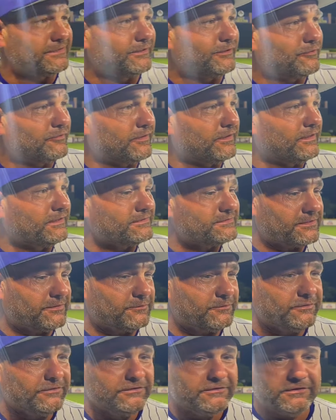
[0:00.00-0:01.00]
a good thing.
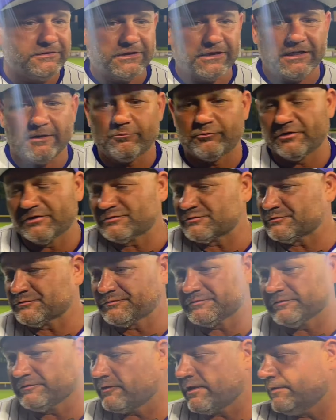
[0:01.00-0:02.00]
So
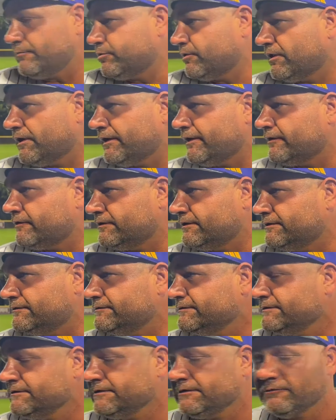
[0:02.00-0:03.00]
Bristol's a great player, and
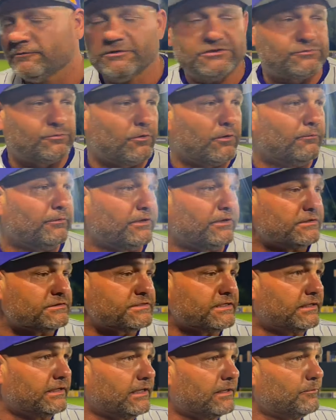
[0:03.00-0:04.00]
we just want him to
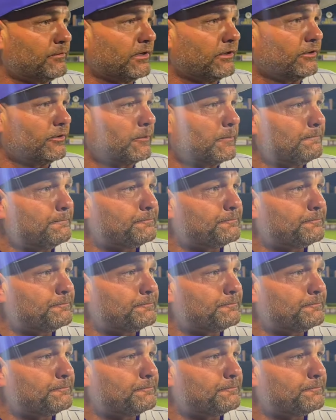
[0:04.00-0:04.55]
continue to get better.